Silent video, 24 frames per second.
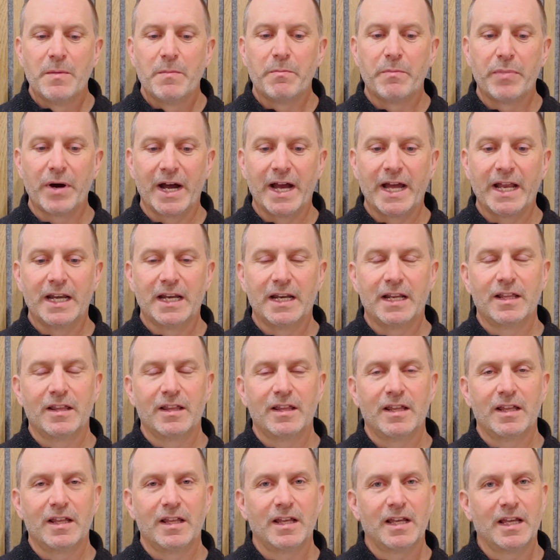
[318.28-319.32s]
But
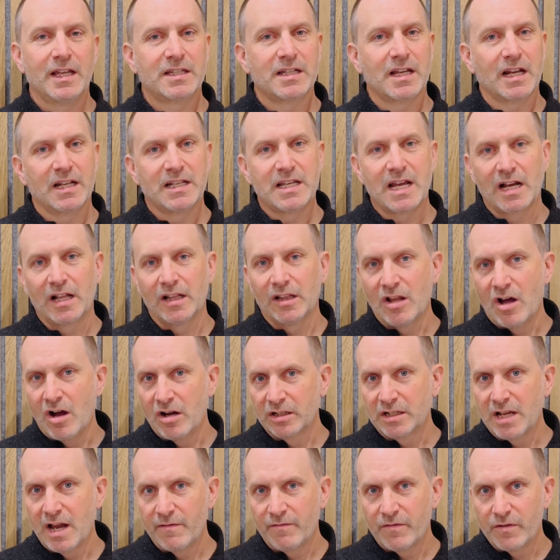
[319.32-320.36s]
it's going to take a long
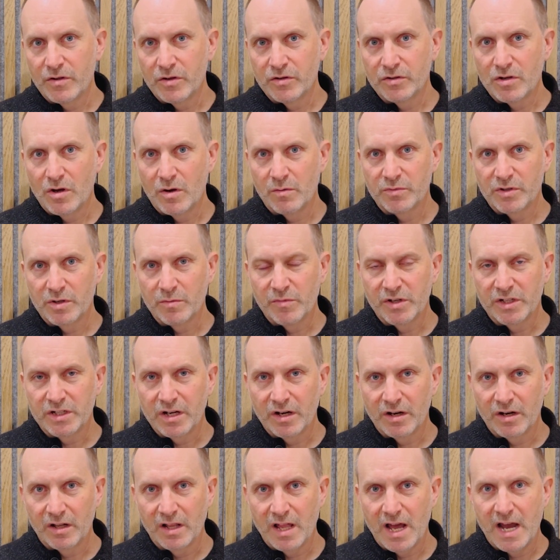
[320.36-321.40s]
time for those homes to
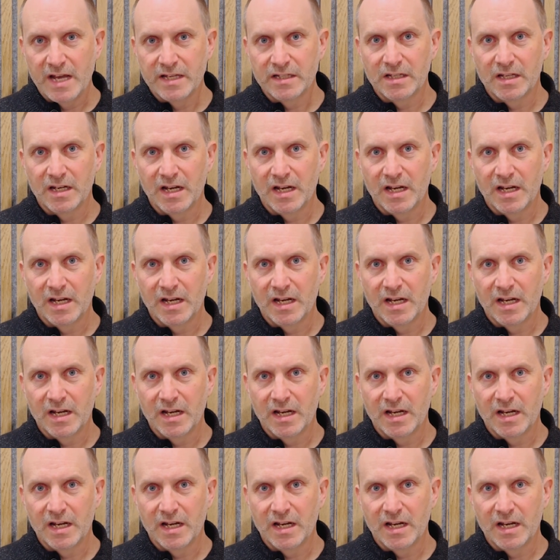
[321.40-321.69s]
materialize.